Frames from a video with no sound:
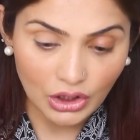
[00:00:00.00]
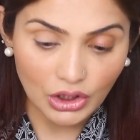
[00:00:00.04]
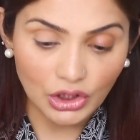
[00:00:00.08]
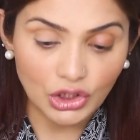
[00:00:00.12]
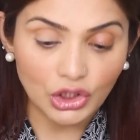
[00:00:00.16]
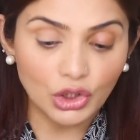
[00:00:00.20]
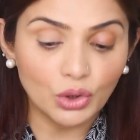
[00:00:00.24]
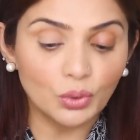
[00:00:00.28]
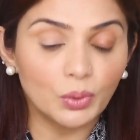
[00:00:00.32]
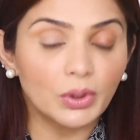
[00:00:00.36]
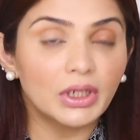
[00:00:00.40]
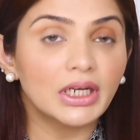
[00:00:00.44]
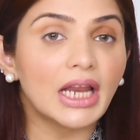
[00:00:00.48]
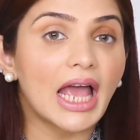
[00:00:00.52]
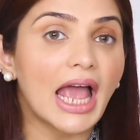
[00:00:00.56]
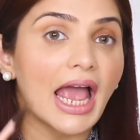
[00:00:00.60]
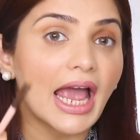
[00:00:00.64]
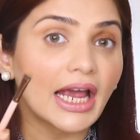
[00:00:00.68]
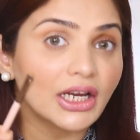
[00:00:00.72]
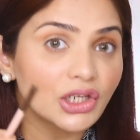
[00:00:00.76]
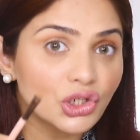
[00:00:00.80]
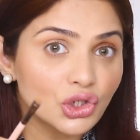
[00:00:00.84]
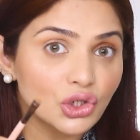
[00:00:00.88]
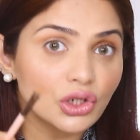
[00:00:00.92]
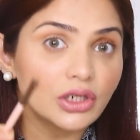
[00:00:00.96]
you will
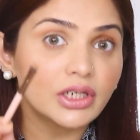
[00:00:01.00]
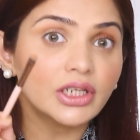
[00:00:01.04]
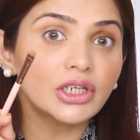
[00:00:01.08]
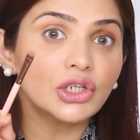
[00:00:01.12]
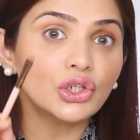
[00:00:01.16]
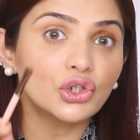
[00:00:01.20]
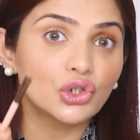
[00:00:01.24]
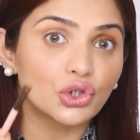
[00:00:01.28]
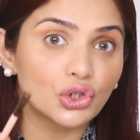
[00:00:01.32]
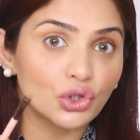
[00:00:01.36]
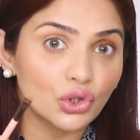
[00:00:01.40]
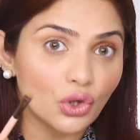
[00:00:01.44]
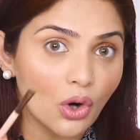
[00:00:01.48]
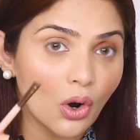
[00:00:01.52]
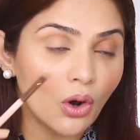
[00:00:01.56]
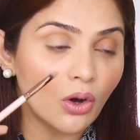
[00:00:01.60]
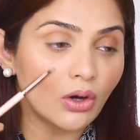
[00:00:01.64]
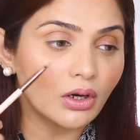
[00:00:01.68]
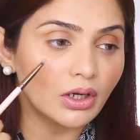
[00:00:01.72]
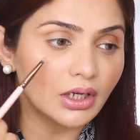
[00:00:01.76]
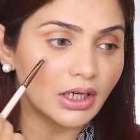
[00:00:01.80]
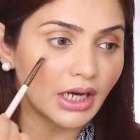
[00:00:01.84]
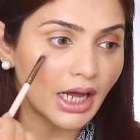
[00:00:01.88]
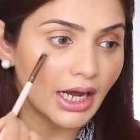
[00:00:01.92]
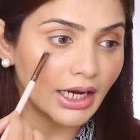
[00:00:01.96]
actually
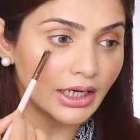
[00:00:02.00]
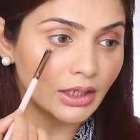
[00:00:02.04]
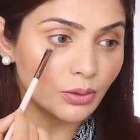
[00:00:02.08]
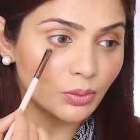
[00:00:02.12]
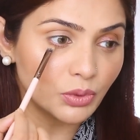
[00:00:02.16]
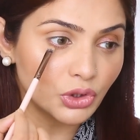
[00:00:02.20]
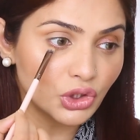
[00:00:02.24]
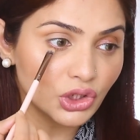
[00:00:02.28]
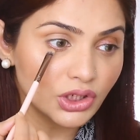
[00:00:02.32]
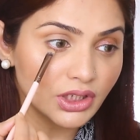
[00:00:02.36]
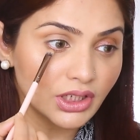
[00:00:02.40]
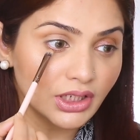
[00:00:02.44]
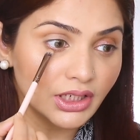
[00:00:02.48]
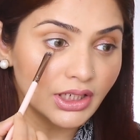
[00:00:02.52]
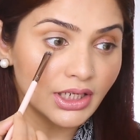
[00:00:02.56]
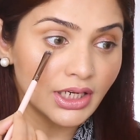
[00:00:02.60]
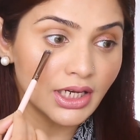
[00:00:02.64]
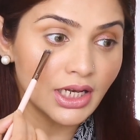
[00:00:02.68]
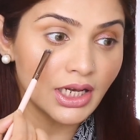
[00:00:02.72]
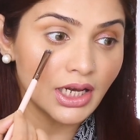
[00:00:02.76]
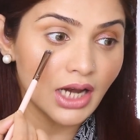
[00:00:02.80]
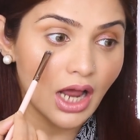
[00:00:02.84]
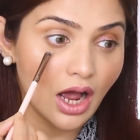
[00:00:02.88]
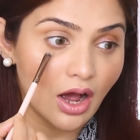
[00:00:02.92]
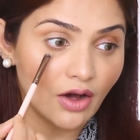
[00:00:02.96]
draw a line which is a
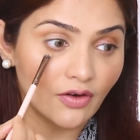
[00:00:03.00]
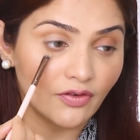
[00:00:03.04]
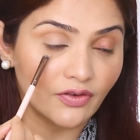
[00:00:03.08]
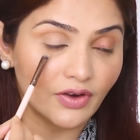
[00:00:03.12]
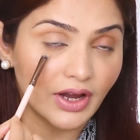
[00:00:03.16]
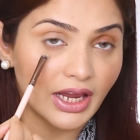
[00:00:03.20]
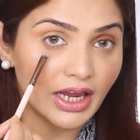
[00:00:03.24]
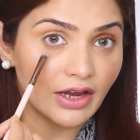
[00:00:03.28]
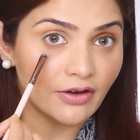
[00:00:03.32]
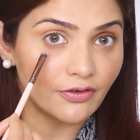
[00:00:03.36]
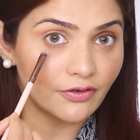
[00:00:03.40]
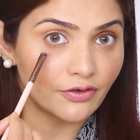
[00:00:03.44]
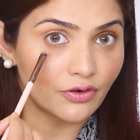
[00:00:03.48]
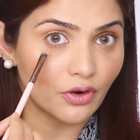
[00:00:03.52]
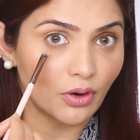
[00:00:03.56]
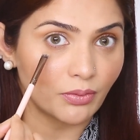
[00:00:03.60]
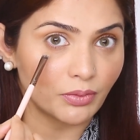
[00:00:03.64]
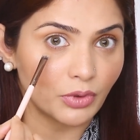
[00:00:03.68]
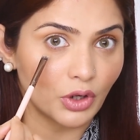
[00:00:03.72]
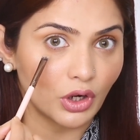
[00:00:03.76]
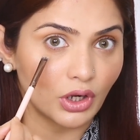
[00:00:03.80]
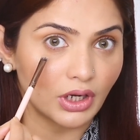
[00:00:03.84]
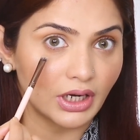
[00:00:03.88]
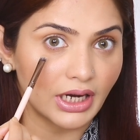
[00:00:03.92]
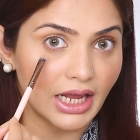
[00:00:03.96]
little away from
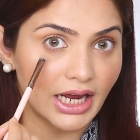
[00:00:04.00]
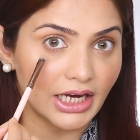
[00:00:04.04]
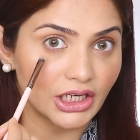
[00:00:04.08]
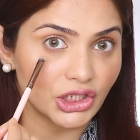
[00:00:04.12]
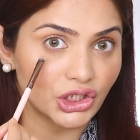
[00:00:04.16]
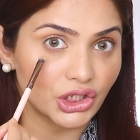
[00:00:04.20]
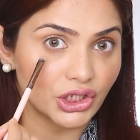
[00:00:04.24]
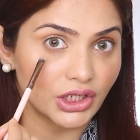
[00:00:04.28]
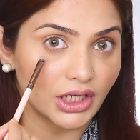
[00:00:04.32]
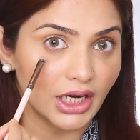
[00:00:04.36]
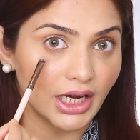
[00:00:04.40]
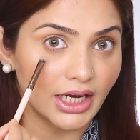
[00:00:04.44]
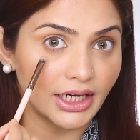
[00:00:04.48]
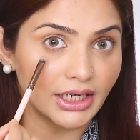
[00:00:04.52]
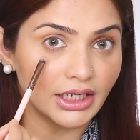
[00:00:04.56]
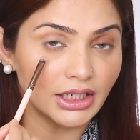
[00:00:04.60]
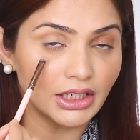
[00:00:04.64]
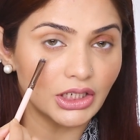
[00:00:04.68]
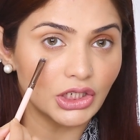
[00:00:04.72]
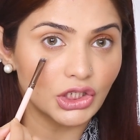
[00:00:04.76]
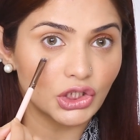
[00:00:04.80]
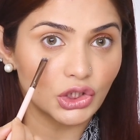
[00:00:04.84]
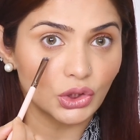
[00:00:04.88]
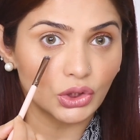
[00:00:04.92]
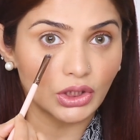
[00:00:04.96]
your lash line
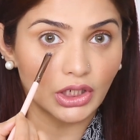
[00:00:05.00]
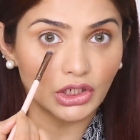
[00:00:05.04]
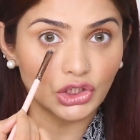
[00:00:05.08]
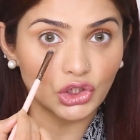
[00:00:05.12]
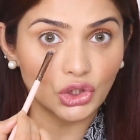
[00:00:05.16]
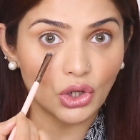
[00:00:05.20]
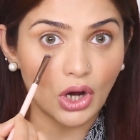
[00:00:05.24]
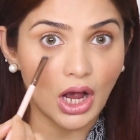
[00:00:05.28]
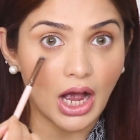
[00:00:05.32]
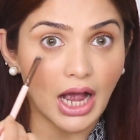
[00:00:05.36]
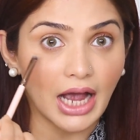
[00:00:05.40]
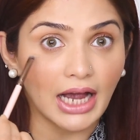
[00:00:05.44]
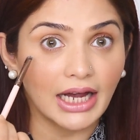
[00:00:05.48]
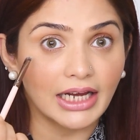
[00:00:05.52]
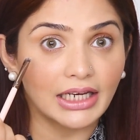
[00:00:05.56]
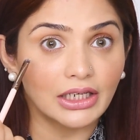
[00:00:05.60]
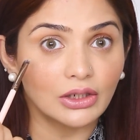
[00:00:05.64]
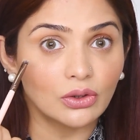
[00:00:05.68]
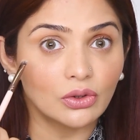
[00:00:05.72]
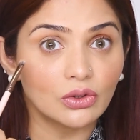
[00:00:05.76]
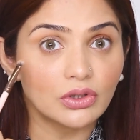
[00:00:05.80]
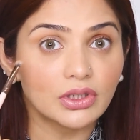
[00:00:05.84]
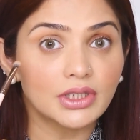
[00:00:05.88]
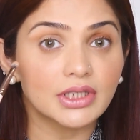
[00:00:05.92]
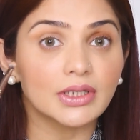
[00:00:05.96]
so that your eye
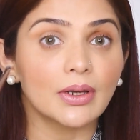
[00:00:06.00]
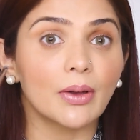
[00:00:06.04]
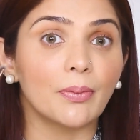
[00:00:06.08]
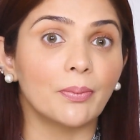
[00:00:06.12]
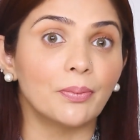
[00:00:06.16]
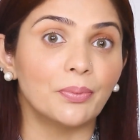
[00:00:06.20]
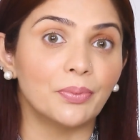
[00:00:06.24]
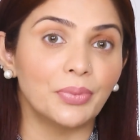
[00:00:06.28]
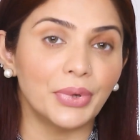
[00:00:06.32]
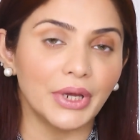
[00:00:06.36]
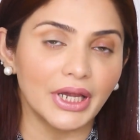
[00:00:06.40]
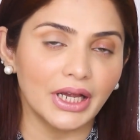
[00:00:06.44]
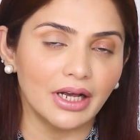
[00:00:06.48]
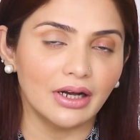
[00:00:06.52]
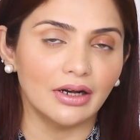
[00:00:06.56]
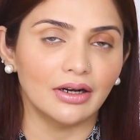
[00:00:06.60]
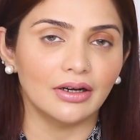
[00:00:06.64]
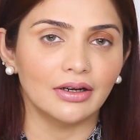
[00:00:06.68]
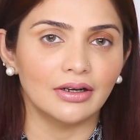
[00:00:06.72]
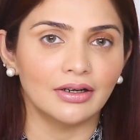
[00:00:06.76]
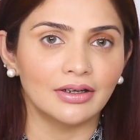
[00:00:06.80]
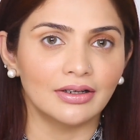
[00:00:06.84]
looks bigger.